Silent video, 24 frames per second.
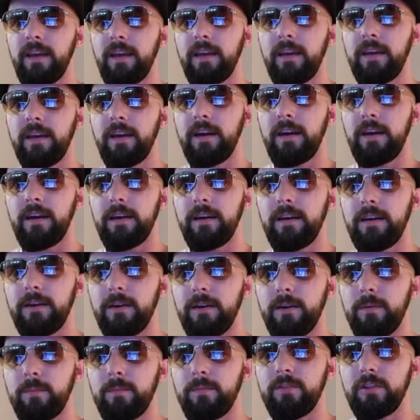
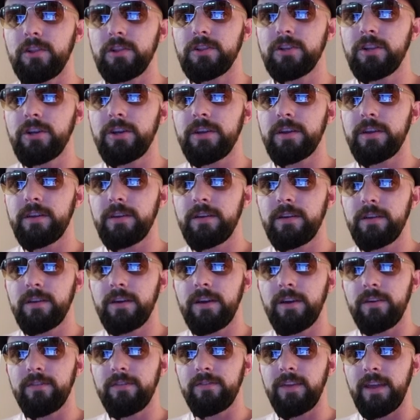um, the look
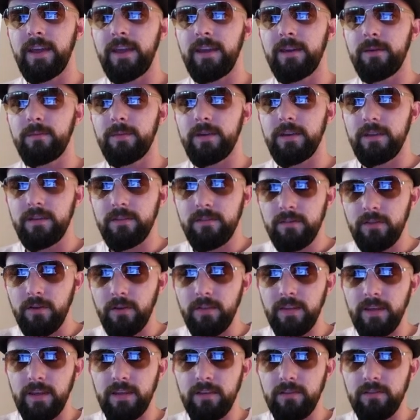of Gambit so that
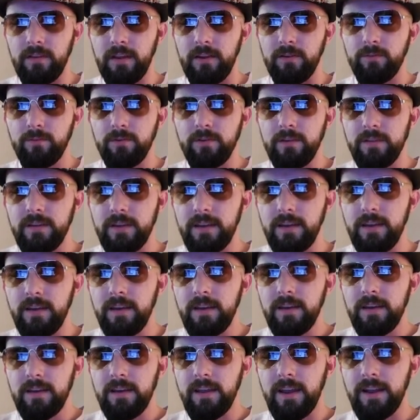he's like really
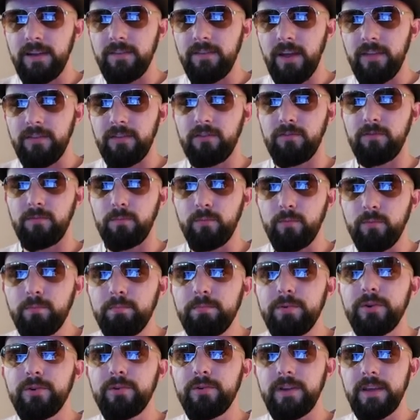kind of got this
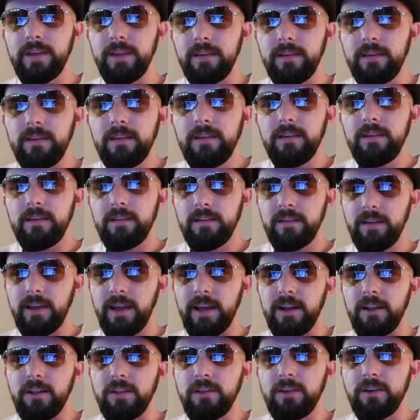broody kind
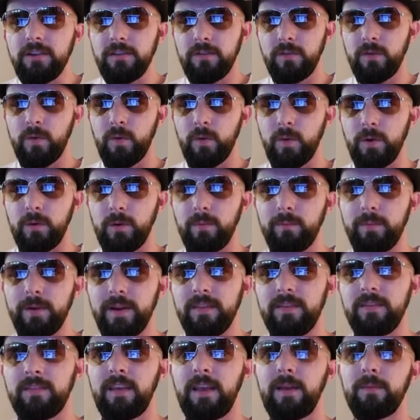of look to him, but at the
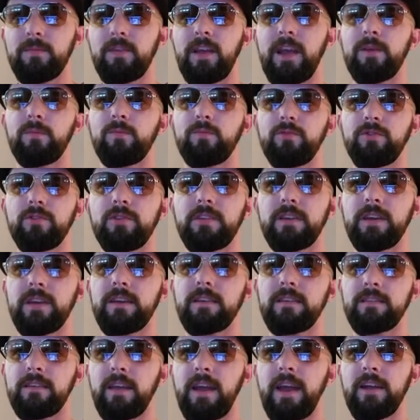same time really
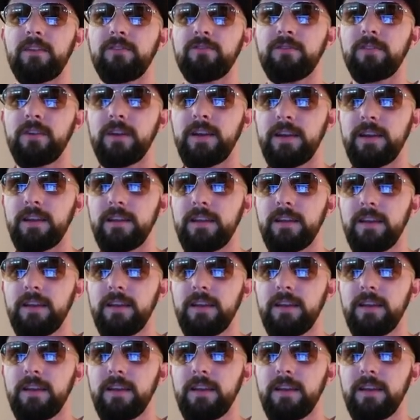exaggerate,